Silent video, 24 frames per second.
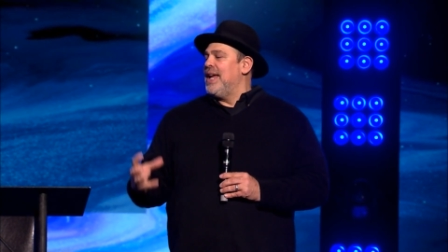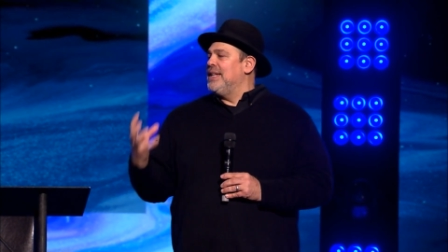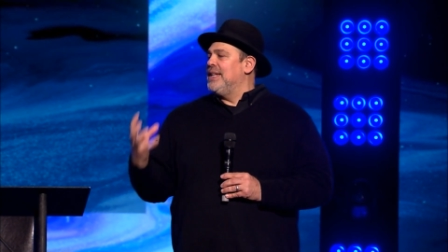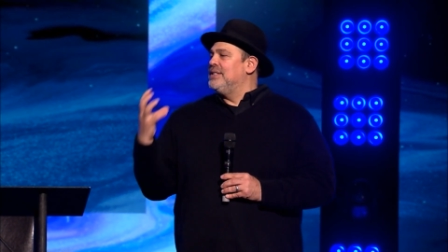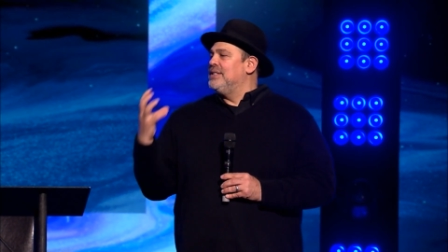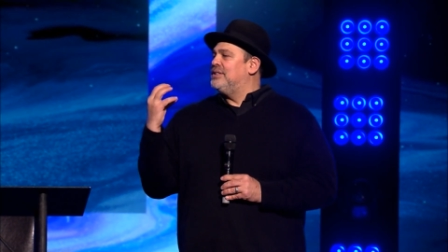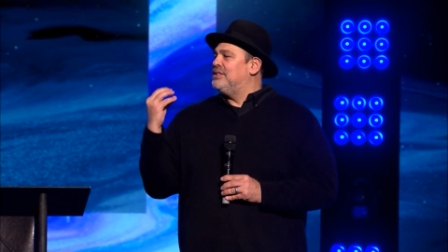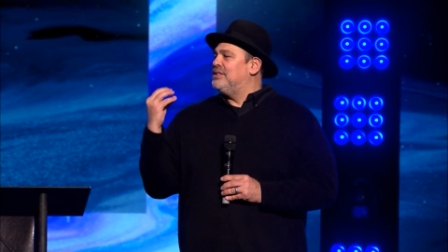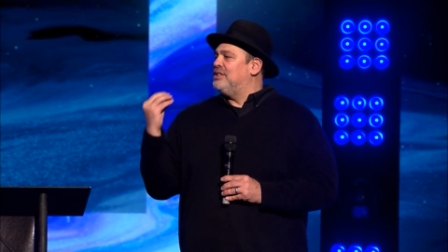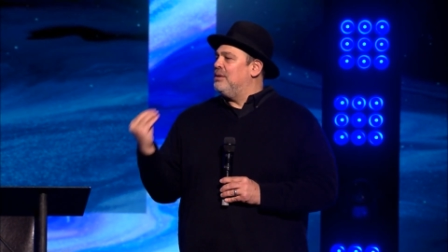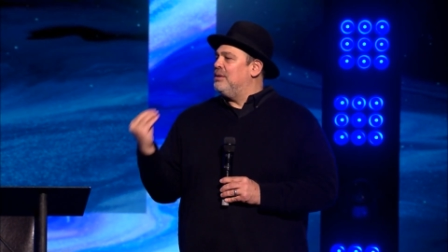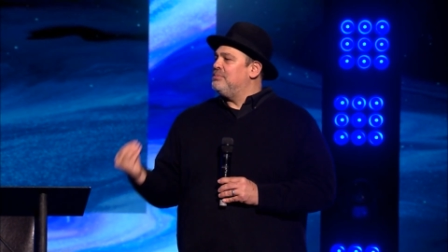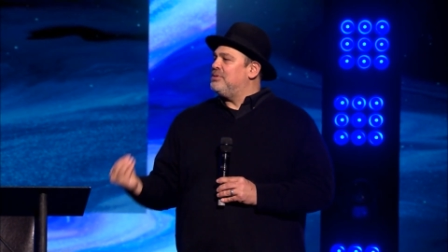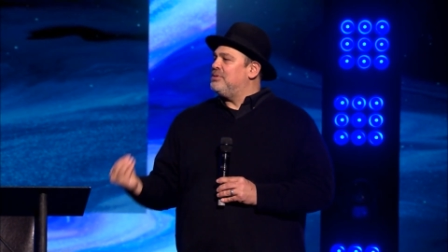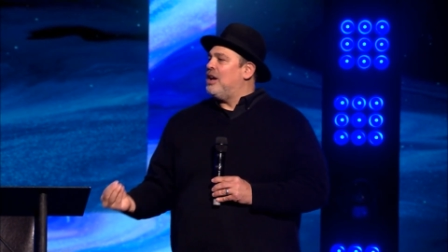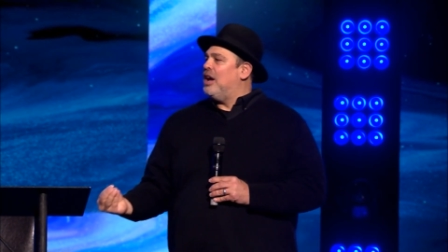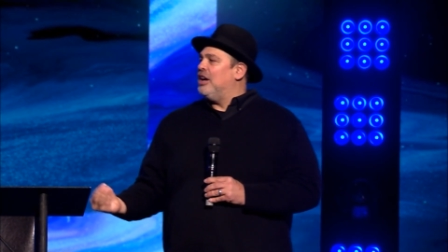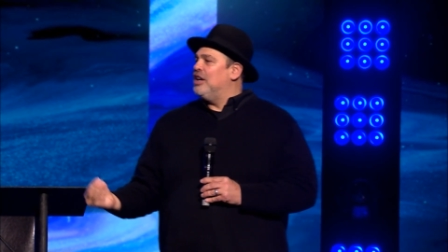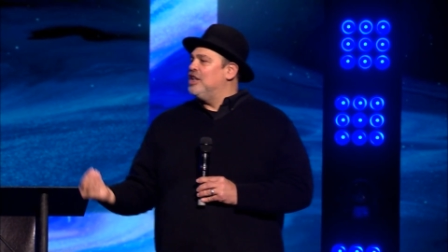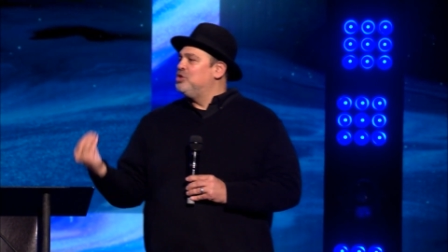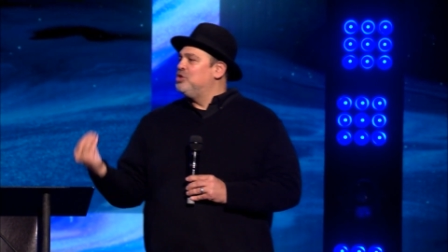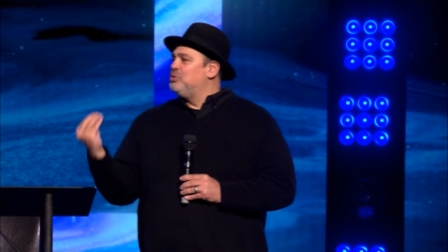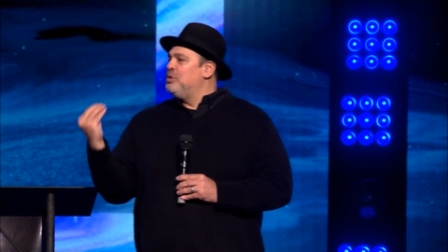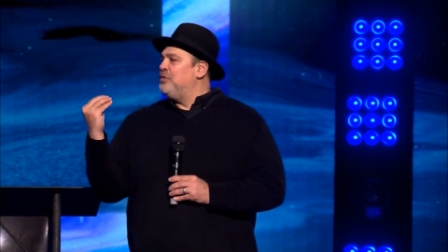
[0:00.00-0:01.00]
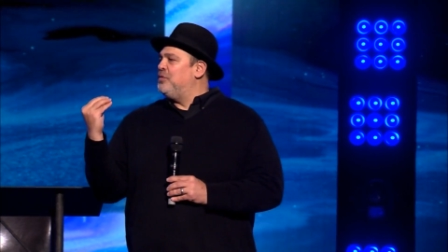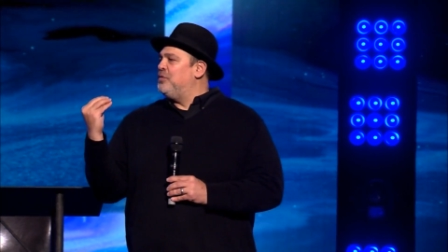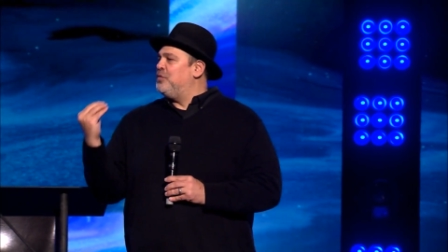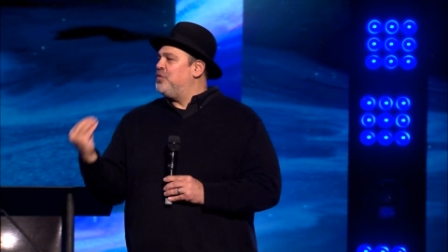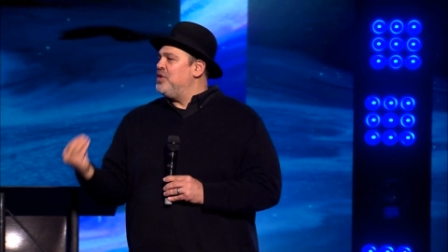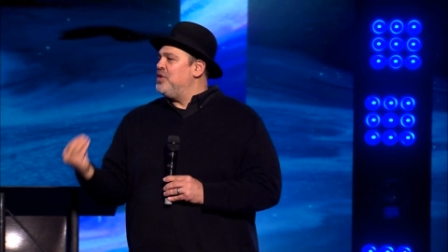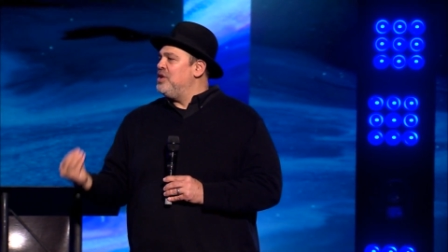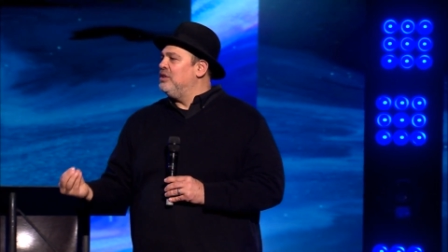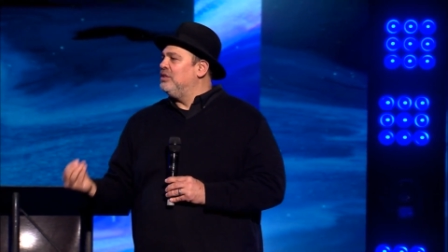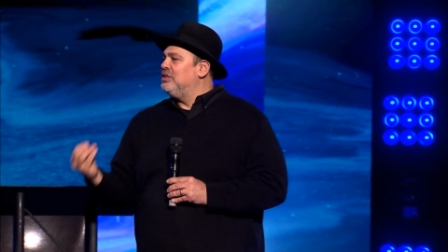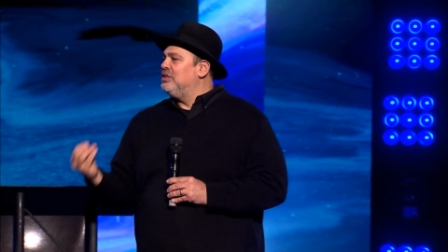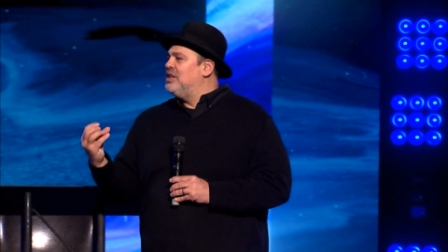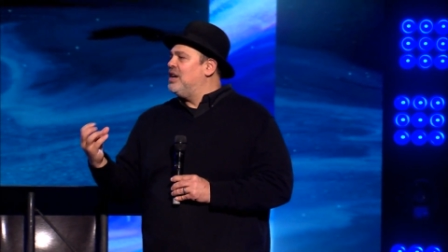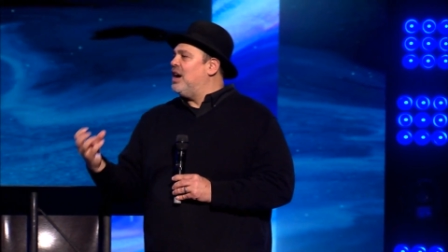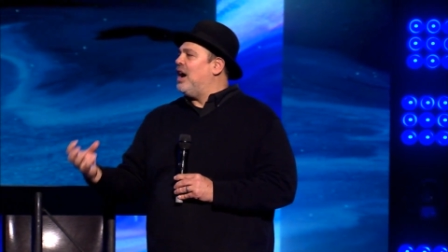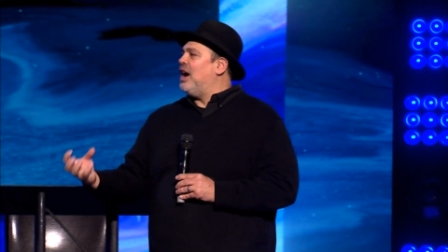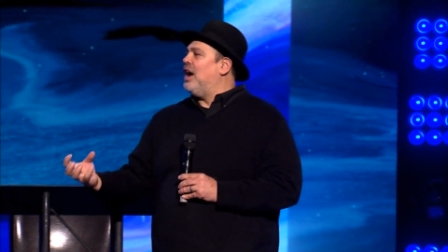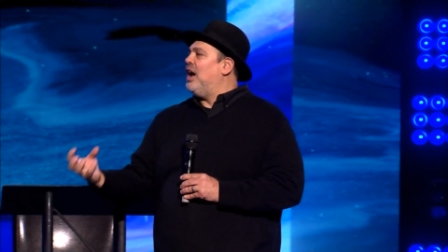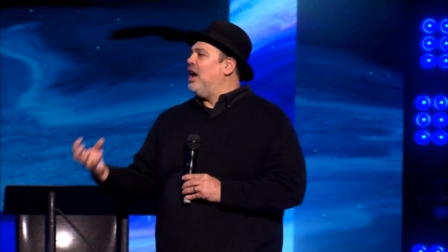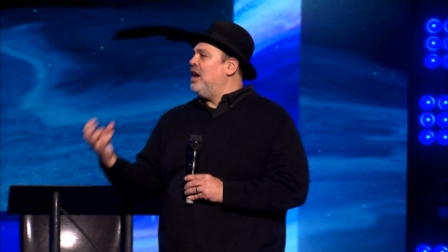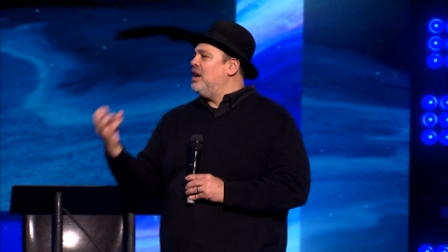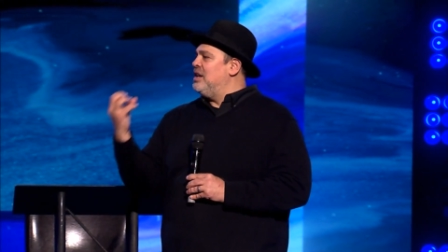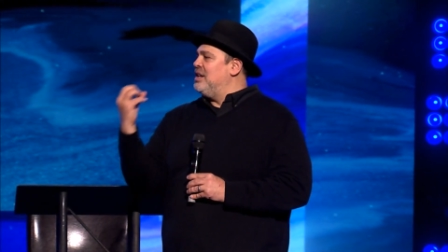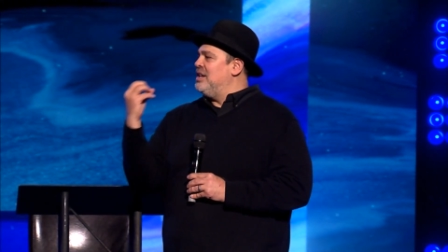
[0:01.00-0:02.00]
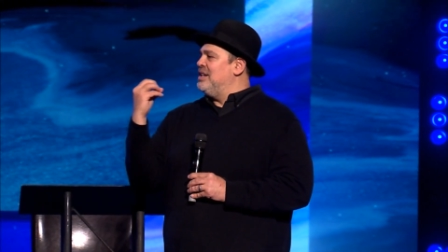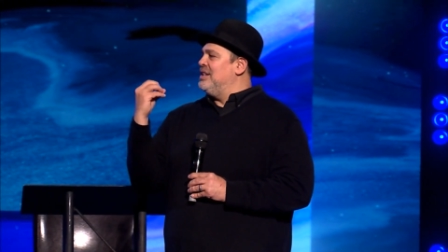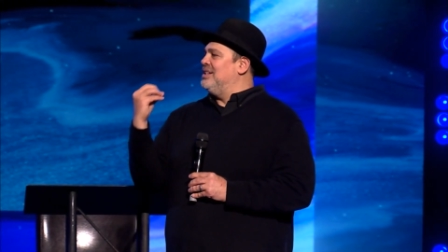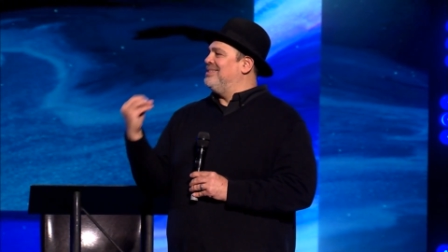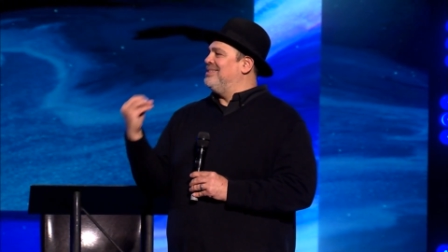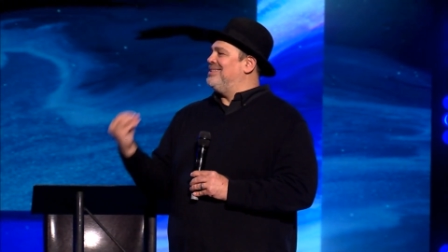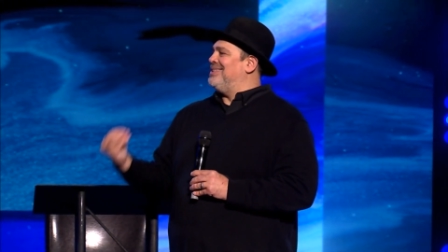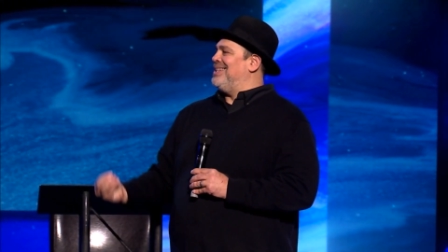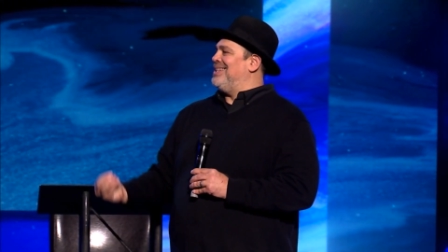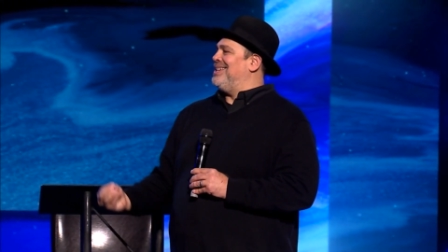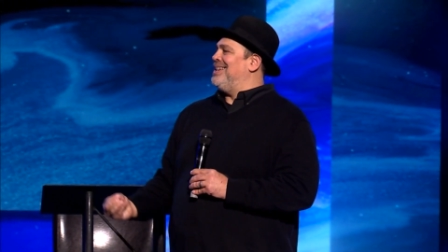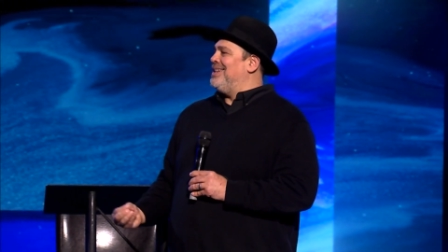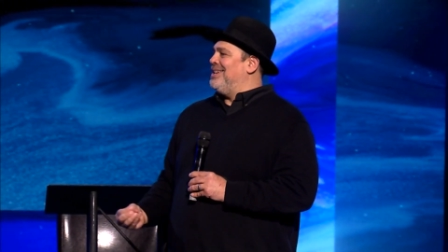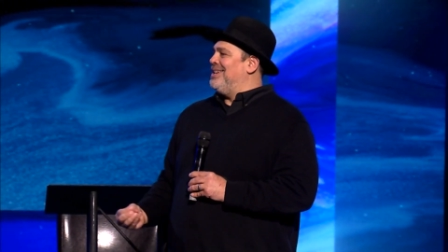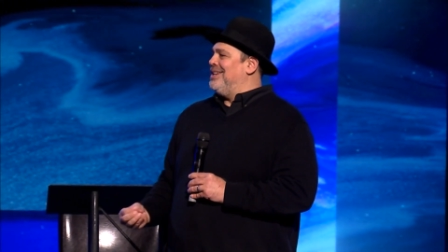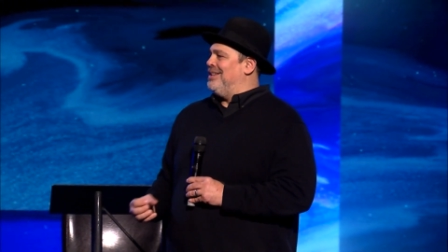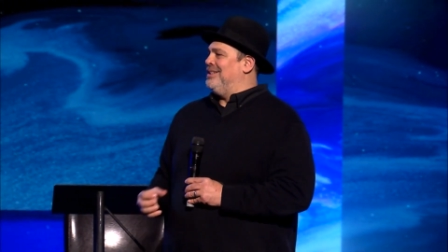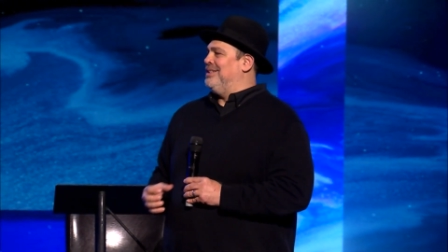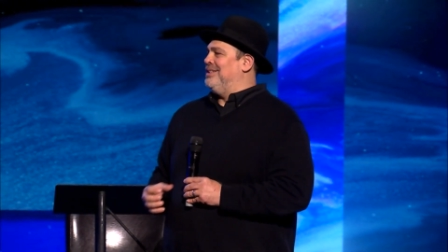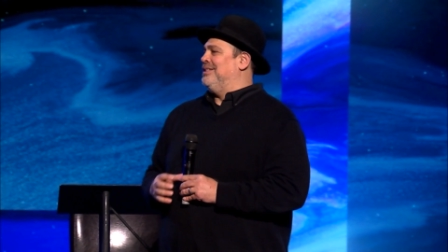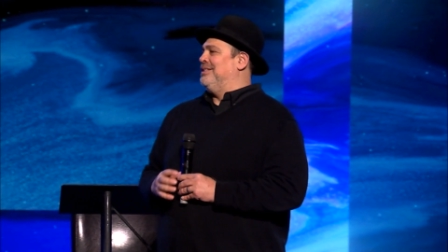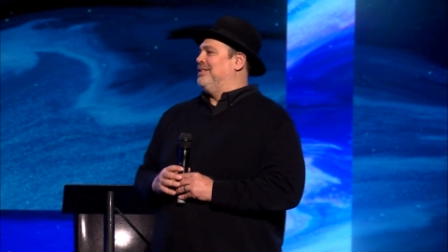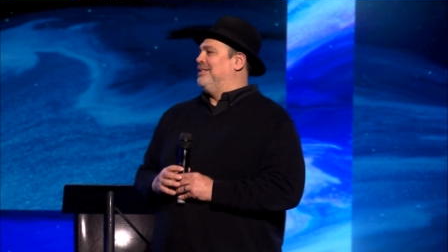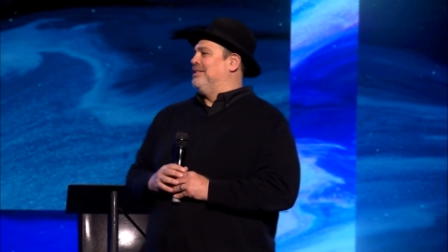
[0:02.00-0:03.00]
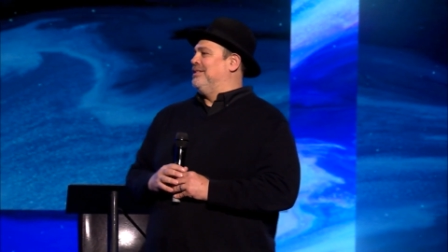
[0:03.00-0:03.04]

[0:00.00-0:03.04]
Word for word: And sometimes we feel God is hidden.